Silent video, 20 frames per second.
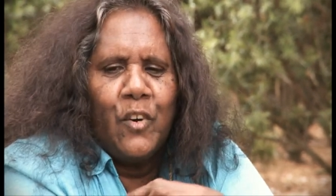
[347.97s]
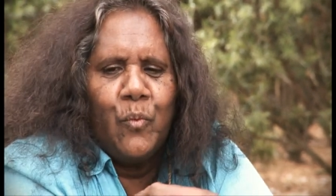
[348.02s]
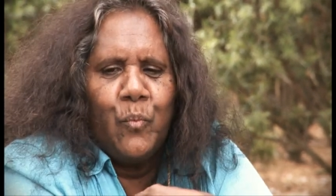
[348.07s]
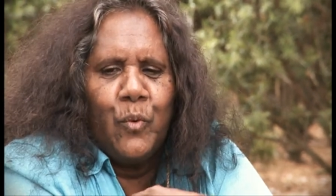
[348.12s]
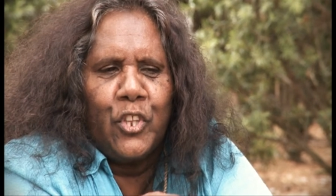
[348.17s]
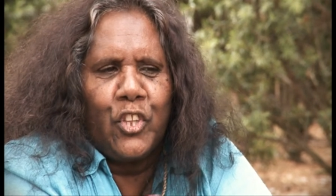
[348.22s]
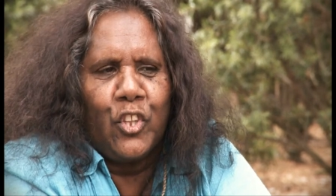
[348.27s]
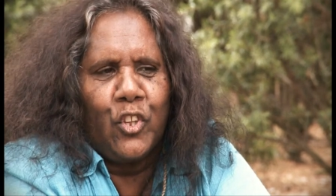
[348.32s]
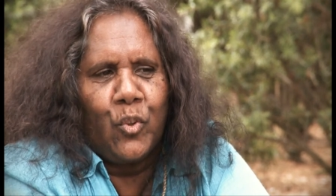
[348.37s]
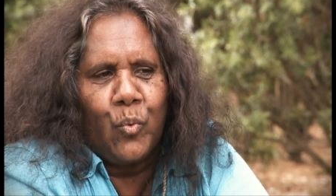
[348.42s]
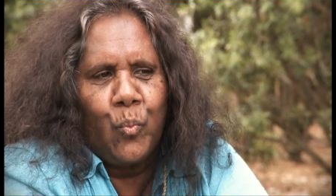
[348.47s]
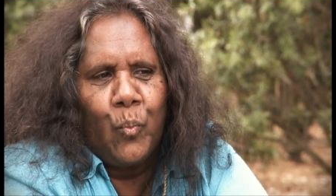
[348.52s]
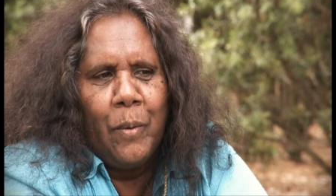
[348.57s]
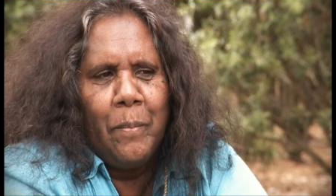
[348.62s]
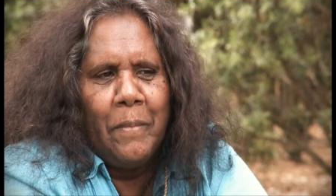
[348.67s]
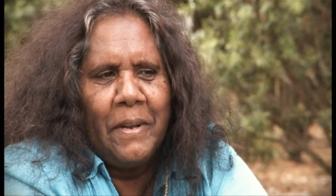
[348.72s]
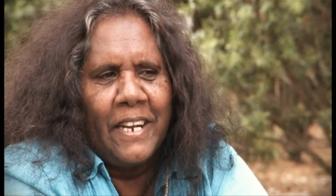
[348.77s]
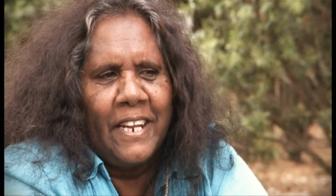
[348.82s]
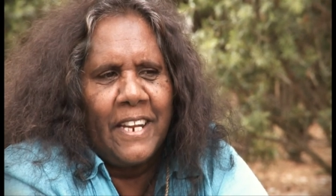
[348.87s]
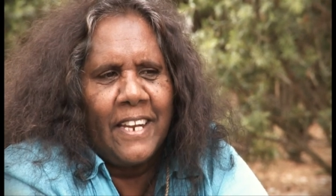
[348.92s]
We used to
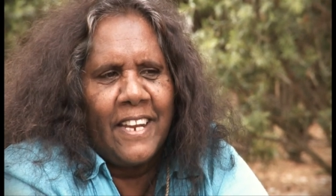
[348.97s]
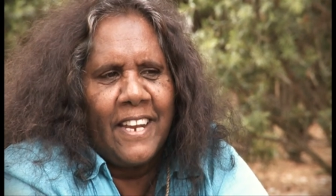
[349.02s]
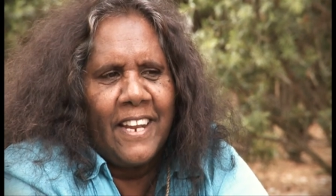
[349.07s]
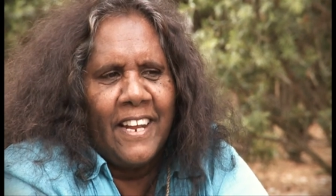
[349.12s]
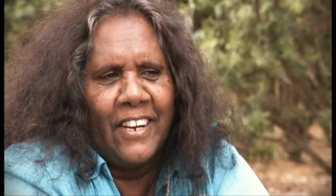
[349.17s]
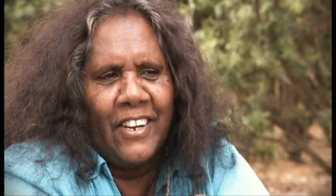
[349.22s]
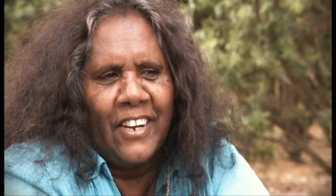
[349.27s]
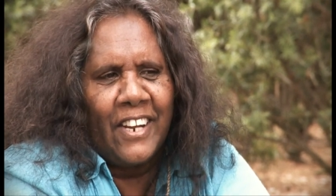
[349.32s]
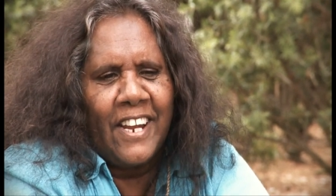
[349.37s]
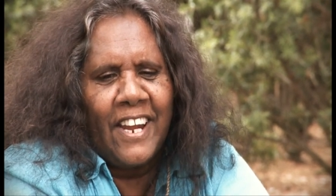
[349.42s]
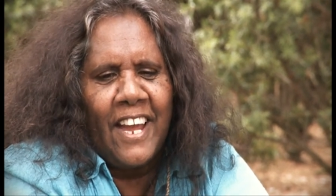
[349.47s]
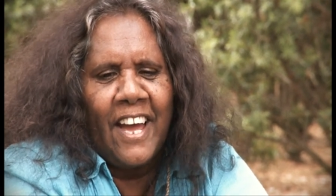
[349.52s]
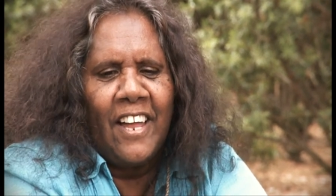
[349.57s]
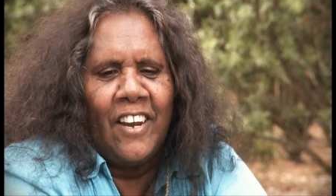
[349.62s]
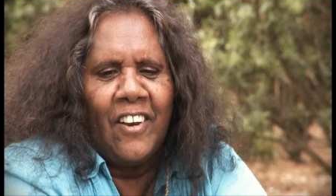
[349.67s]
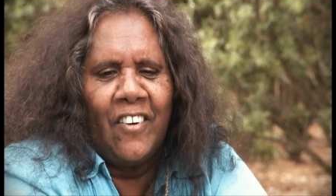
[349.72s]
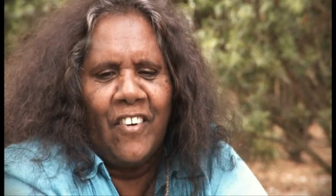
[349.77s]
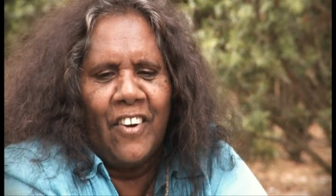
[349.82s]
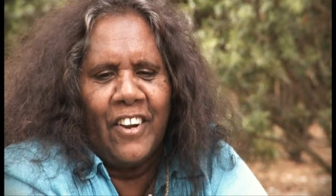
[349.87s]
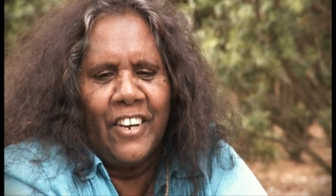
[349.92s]
swim in it, and the
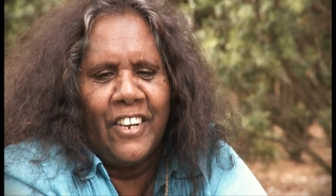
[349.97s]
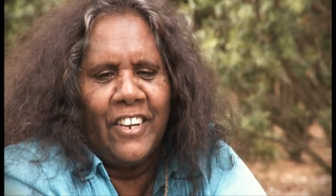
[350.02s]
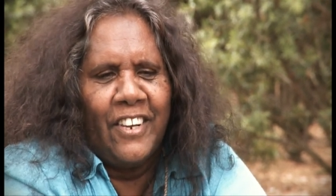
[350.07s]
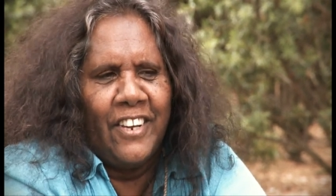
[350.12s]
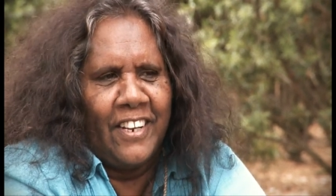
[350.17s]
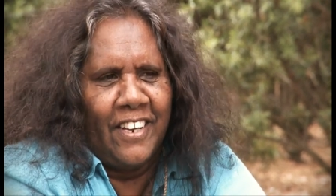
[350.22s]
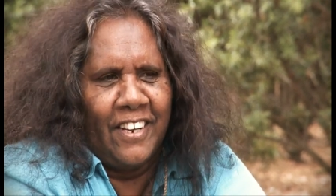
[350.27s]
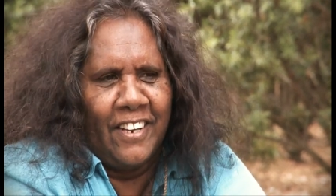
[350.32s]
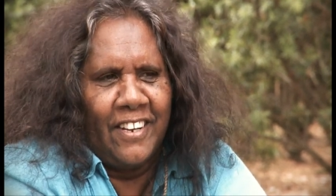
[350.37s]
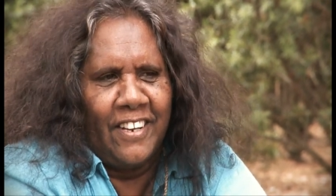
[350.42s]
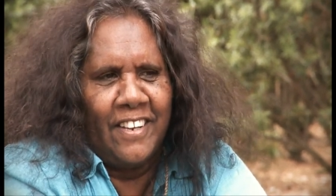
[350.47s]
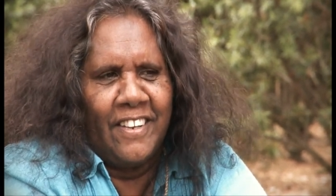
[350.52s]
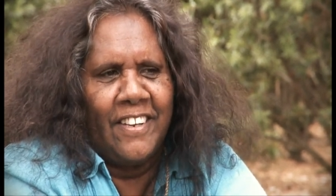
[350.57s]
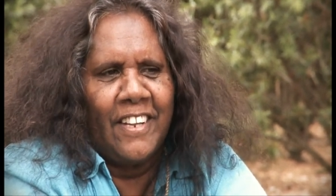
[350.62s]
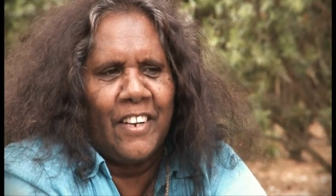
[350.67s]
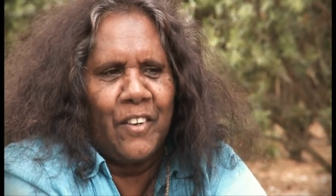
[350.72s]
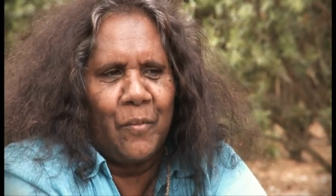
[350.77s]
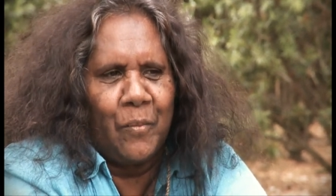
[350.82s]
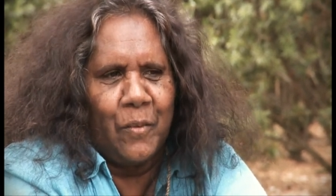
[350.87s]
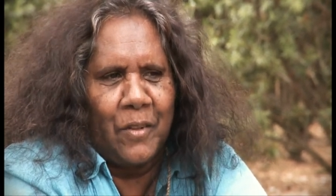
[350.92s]
colour I did
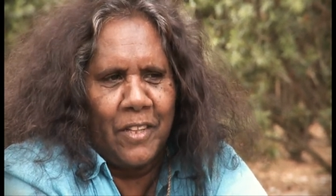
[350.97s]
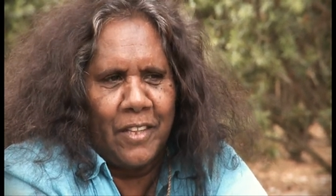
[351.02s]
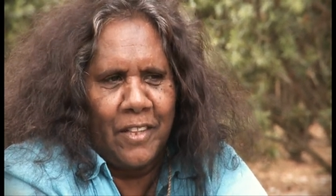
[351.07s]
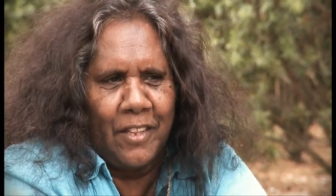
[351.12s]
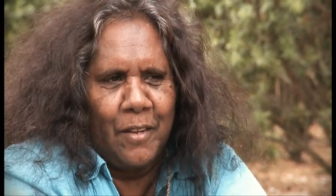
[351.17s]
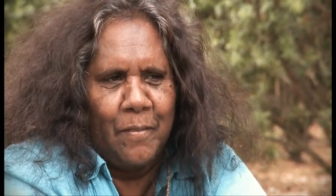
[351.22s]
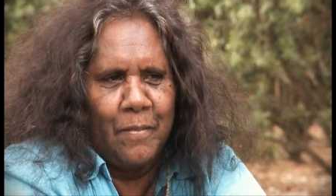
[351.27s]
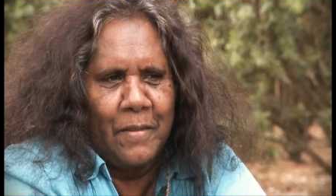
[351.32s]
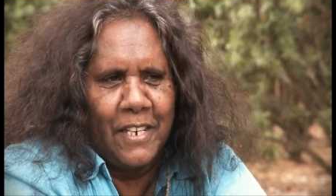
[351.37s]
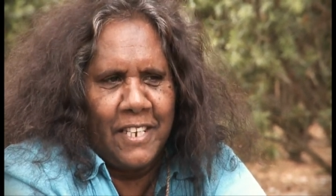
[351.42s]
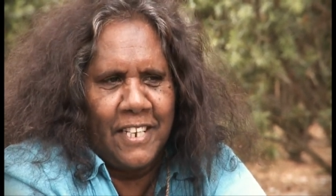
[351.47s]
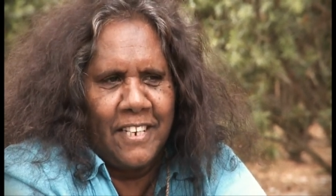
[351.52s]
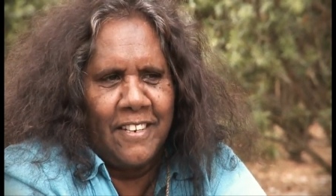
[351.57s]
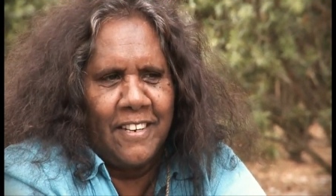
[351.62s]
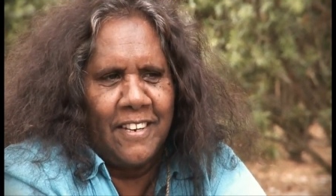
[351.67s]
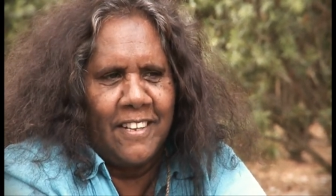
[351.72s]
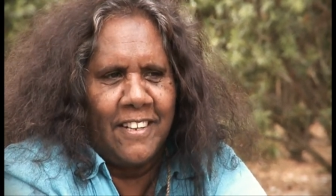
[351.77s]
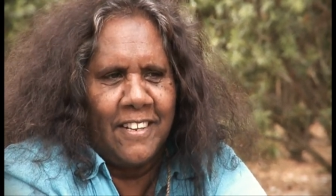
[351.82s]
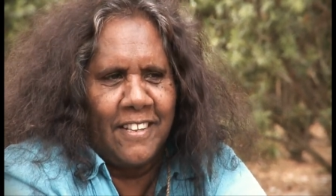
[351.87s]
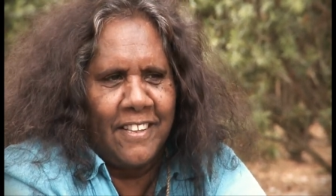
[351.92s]
that was similar to
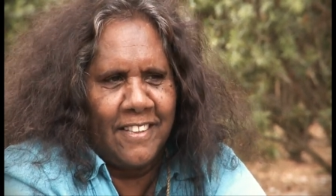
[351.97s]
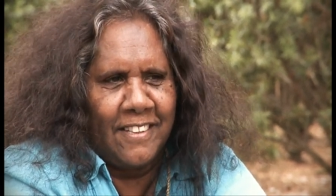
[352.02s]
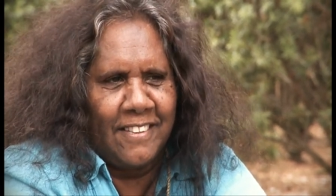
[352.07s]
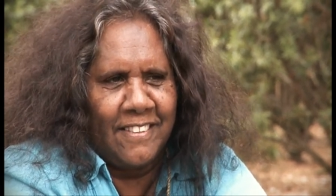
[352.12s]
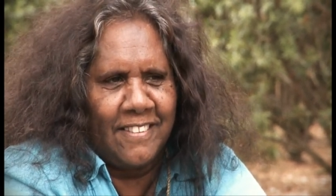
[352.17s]
the